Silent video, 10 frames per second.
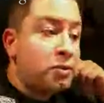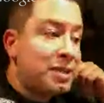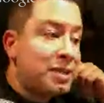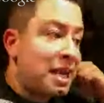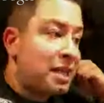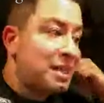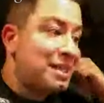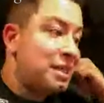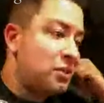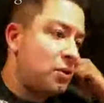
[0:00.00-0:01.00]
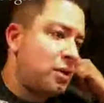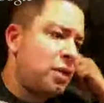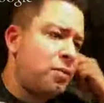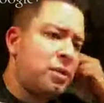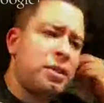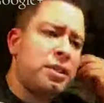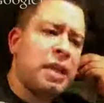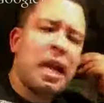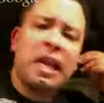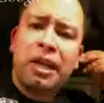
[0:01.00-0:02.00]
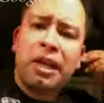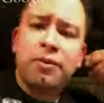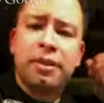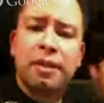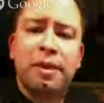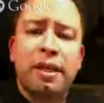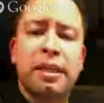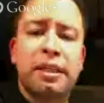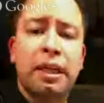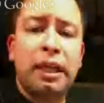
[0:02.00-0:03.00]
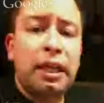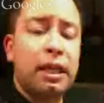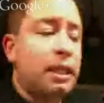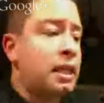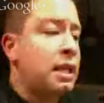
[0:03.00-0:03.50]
The Kings will skate at 6:30, which is kind of interesting because